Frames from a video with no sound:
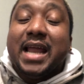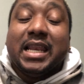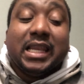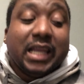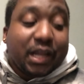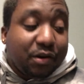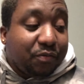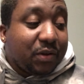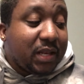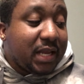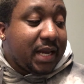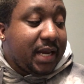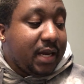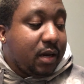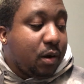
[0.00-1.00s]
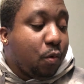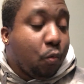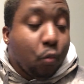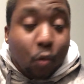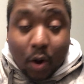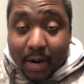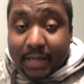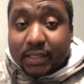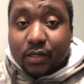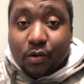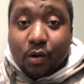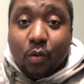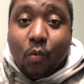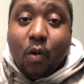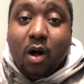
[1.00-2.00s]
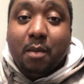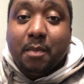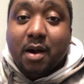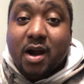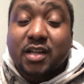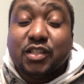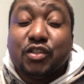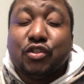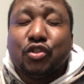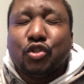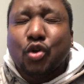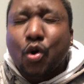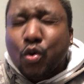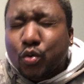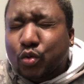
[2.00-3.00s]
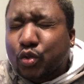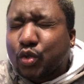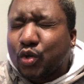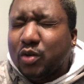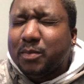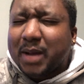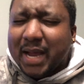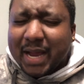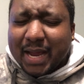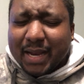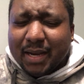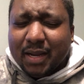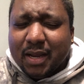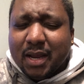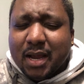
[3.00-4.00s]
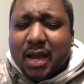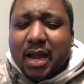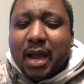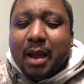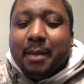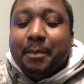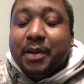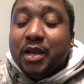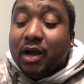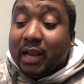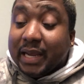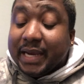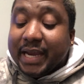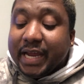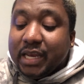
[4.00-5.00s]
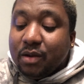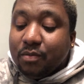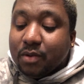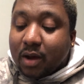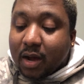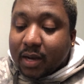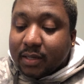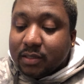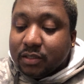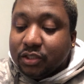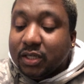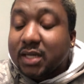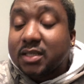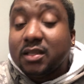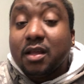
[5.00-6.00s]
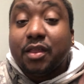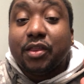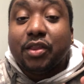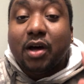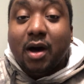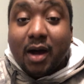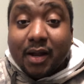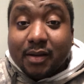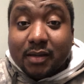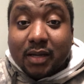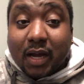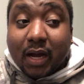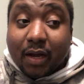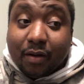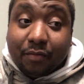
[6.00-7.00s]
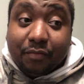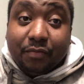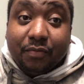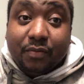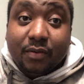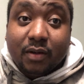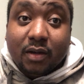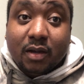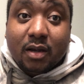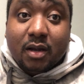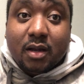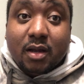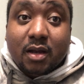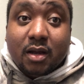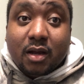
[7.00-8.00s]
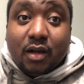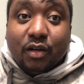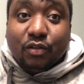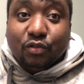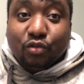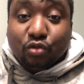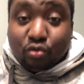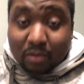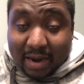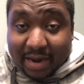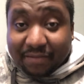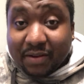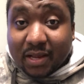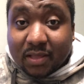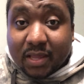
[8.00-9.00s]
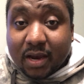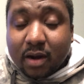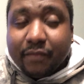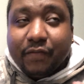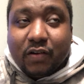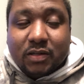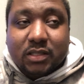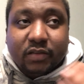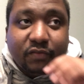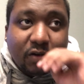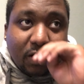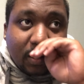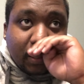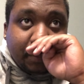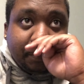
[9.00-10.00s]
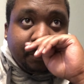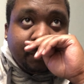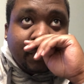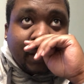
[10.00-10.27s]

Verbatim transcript: literally wanted to go to Walmart so, so bad. But y'all, I kid you not. Just the thought of driving there. First of all,